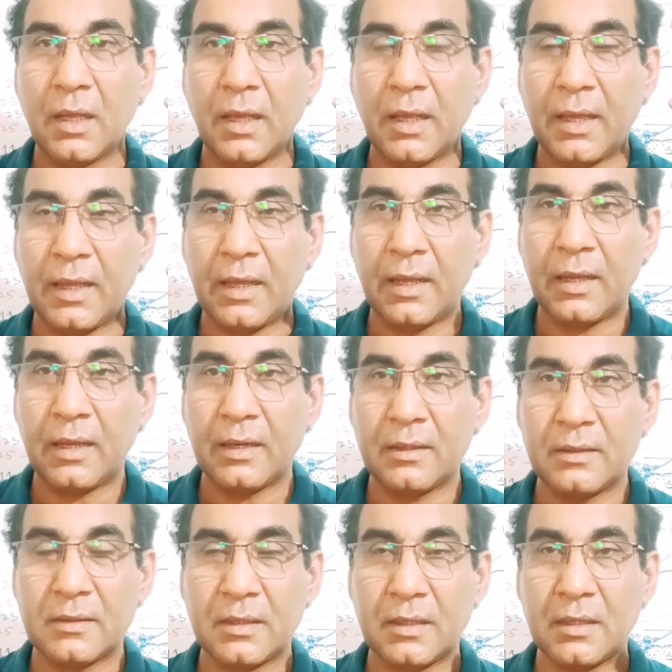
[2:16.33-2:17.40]

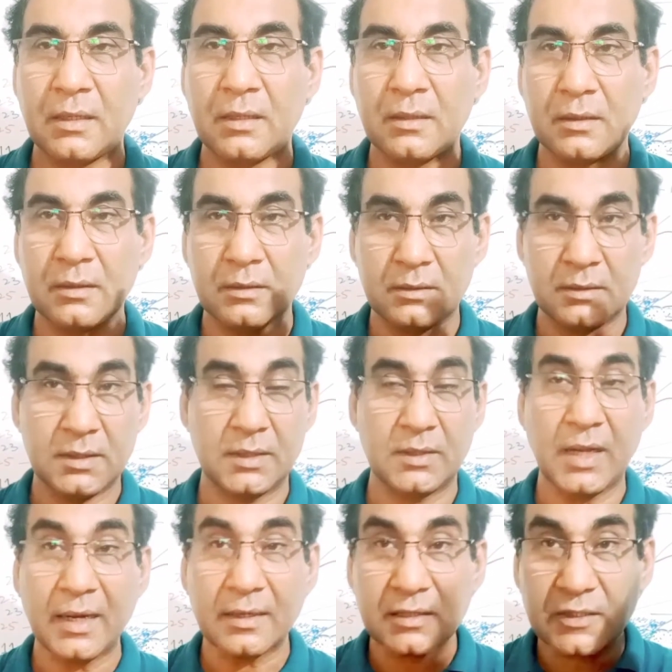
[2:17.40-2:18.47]
and the
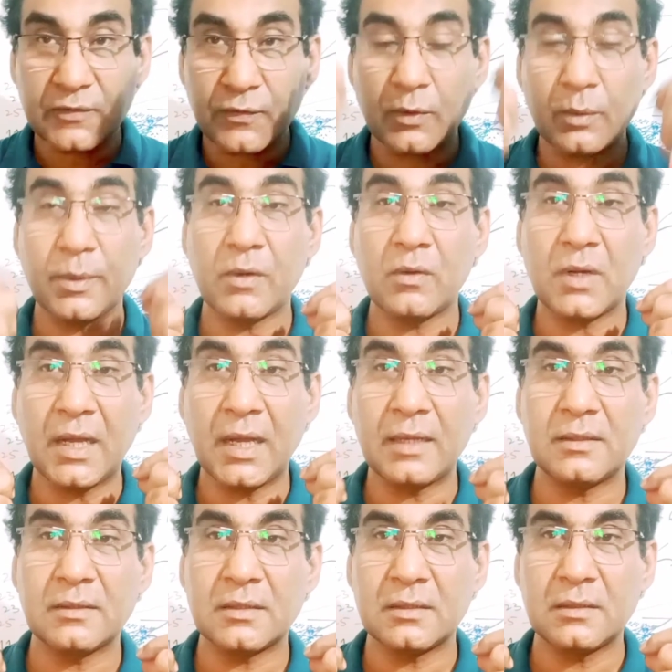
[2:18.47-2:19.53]
ducts from your
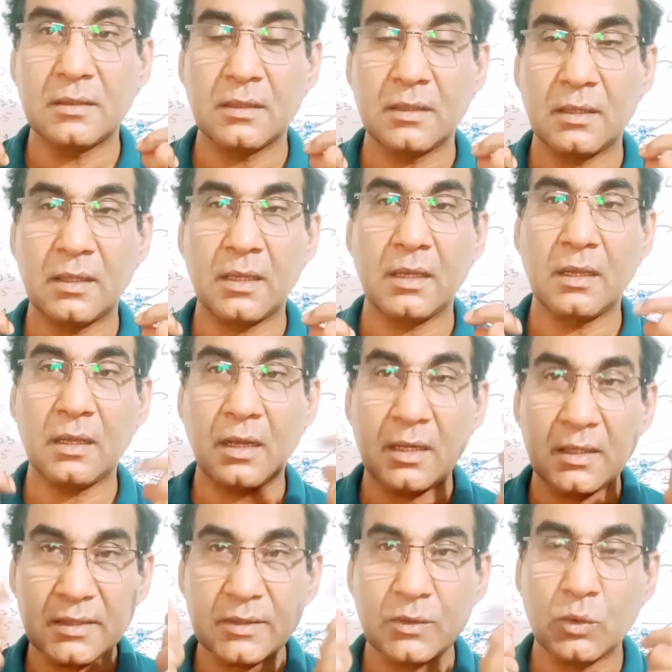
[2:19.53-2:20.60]
eyes, they
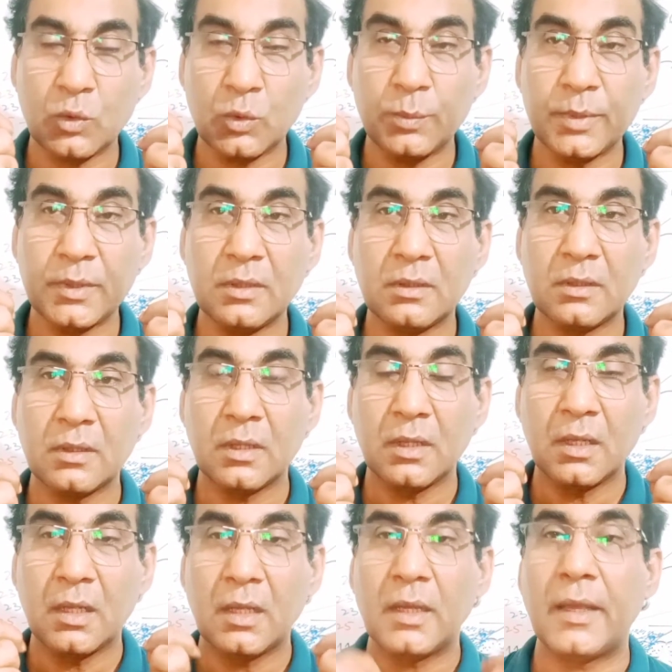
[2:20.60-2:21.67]
also open,
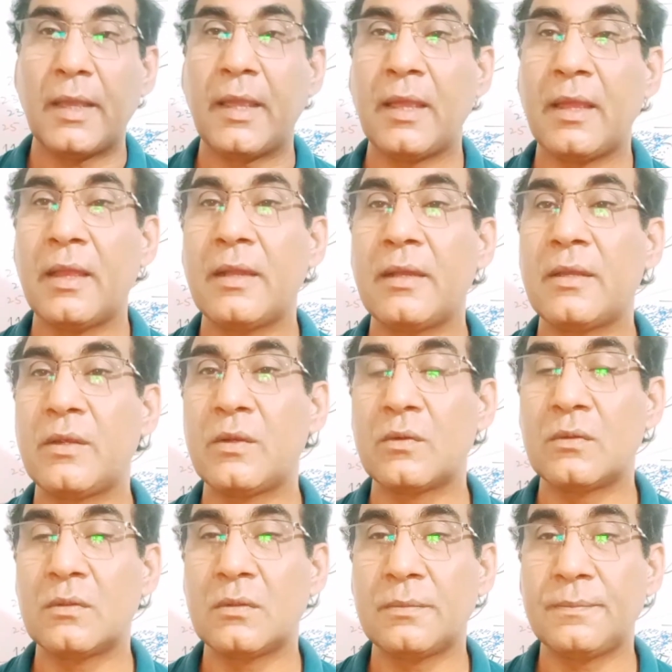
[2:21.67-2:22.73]
and
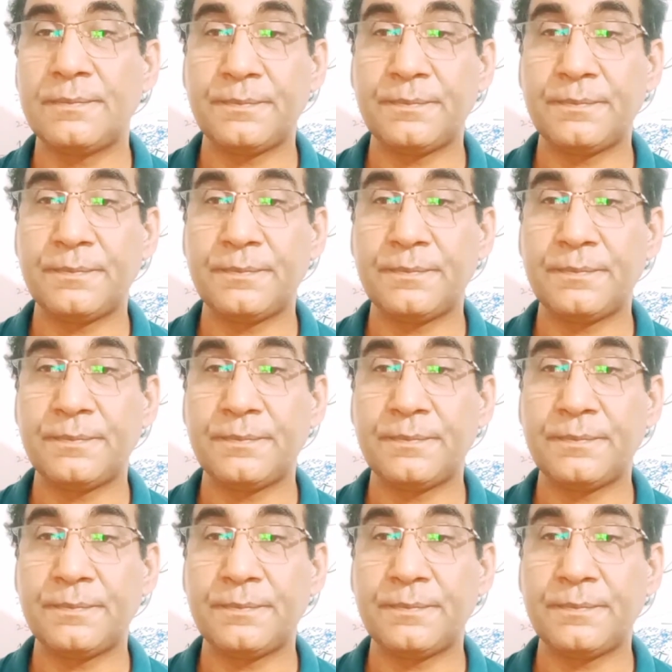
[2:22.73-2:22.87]
your